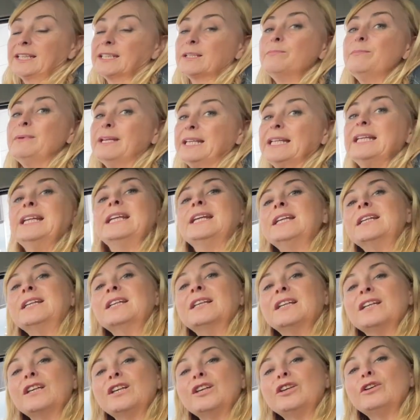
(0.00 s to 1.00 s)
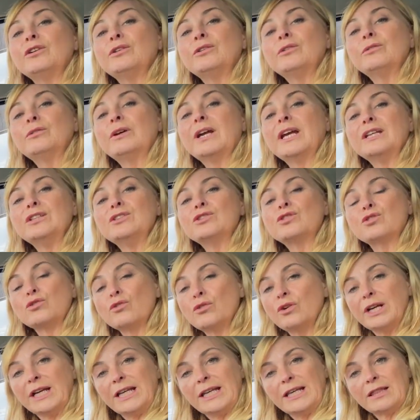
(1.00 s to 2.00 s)
me, you
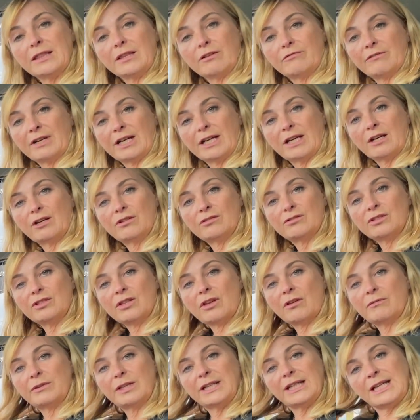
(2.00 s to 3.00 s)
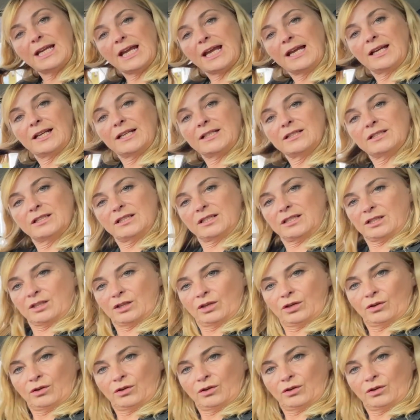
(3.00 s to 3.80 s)
enjoy the Renault Zoe and